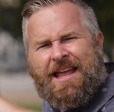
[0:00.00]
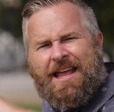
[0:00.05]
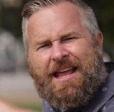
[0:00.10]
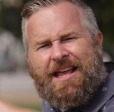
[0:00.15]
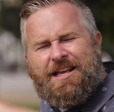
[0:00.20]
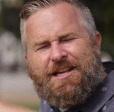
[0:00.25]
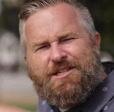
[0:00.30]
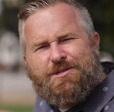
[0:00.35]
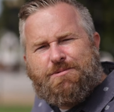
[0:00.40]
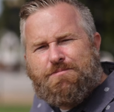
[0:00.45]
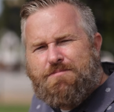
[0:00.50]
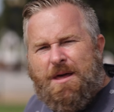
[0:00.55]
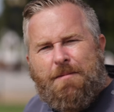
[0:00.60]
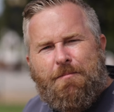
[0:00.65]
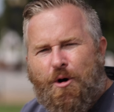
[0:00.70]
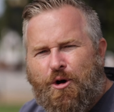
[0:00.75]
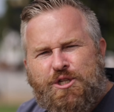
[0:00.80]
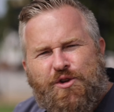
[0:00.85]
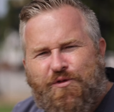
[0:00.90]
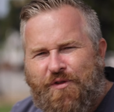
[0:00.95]
is the
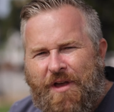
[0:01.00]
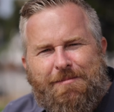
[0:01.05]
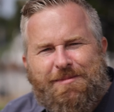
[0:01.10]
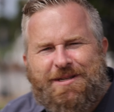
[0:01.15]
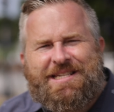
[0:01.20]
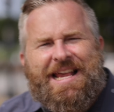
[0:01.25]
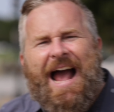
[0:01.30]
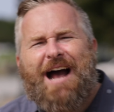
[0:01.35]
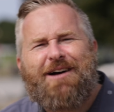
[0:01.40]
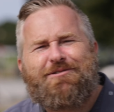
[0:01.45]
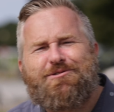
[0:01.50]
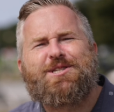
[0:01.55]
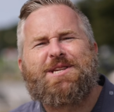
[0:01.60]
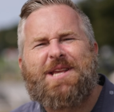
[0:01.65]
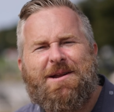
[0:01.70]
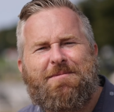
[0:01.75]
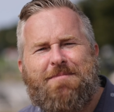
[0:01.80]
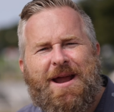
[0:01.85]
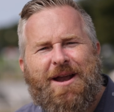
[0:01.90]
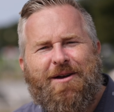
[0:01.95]
most famous house in
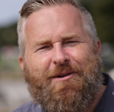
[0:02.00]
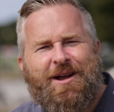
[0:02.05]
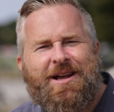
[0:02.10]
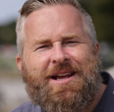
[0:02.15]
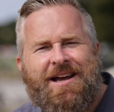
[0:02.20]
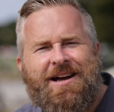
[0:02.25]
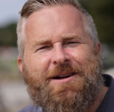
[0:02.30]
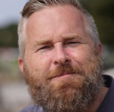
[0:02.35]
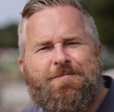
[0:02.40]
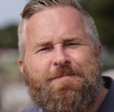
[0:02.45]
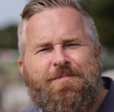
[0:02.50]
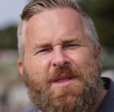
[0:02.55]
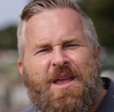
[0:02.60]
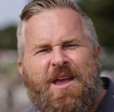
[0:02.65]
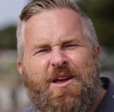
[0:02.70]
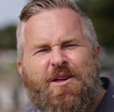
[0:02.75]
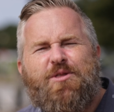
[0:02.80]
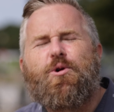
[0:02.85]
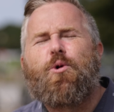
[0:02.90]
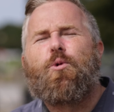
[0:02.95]
America,
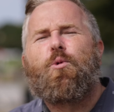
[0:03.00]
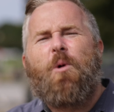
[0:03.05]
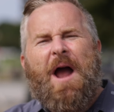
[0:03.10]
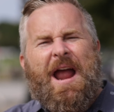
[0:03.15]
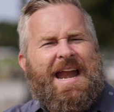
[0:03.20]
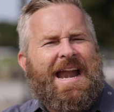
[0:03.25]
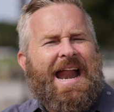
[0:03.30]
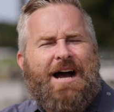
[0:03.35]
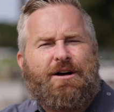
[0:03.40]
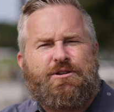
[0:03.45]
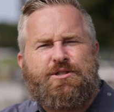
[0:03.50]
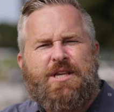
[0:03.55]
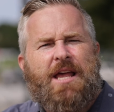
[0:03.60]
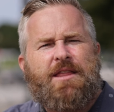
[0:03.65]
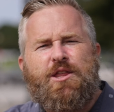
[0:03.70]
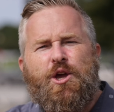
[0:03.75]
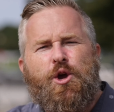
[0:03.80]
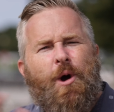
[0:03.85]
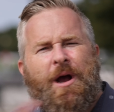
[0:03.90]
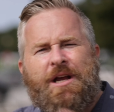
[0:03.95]
the White House. And
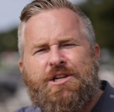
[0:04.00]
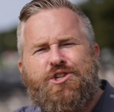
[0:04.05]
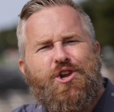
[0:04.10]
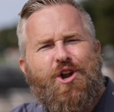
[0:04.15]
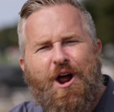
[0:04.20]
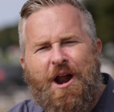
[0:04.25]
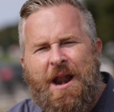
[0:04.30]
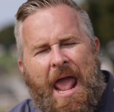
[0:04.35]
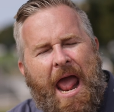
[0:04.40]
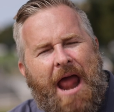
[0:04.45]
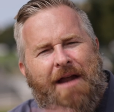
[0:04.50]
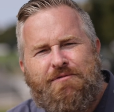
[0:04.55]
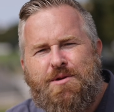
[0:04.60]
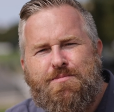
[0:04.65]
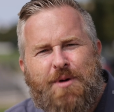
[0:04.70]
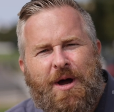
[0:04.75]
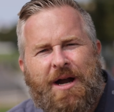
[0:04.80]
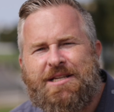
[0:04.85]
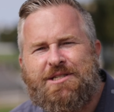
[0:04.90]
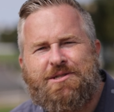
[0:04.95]
the question on
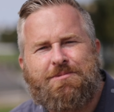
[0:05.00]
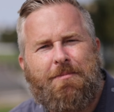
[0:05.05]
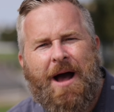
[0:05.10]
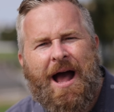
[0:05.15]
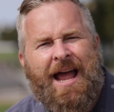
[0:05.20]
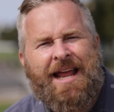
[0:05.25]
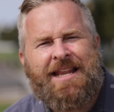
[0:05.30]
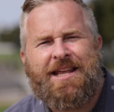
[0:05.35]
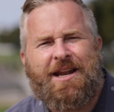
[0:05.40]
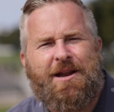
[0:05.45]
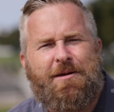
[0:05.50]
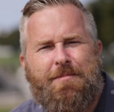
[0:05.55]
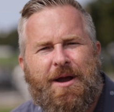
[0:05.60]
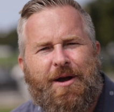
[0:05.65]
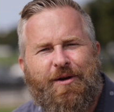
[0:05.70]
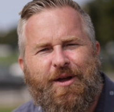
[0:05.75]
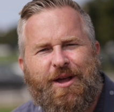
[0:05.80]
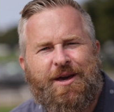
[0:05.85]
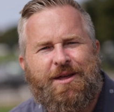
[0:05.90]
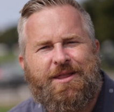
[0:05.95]
everybody's mind in
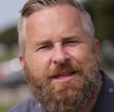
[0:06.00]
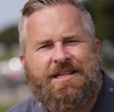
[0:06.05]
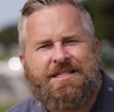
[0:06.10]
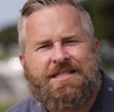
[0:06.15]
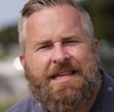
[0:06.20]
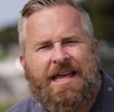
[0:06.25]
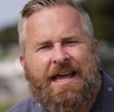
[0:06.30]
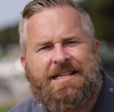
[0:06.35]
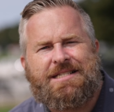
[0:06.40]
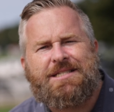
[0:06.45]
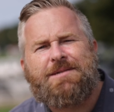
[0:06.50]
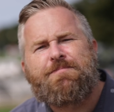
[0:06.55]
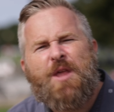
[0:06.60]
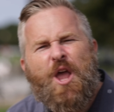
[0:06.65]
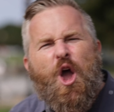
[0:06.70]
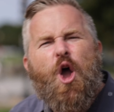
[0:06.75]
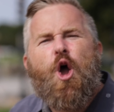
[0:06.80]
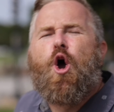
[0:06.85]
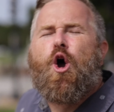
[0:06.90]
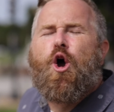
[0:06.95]
America these days
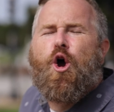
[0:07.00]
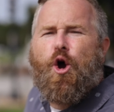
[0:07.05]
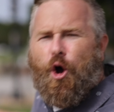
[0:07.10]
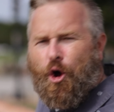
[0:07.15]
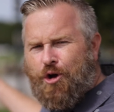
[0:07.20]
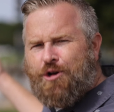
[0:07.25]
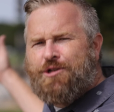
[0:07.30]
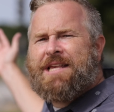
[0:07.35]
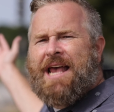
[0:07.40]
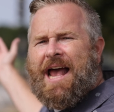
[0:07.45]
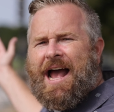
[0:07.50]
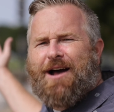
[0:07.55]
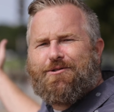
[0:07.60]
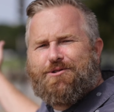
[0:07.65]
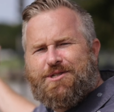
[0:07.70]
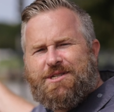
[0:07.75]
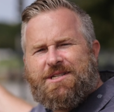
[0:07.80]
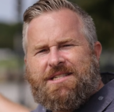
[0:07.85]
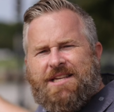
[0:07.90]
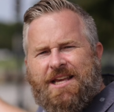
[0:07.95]
whose
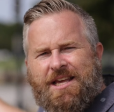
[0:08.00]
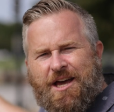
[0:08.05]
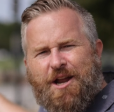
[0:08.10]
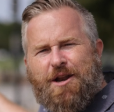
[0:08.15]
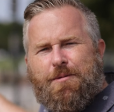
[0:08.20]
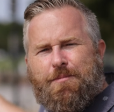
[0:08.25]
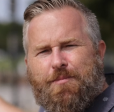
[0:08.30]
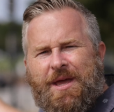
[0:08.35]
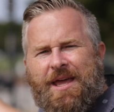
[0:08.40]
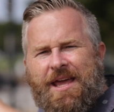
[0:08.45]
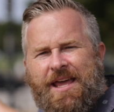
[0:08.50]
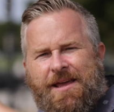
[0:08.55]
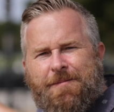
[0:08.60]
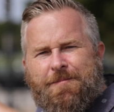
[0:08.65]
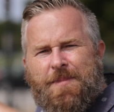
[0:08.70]
house is it going to be?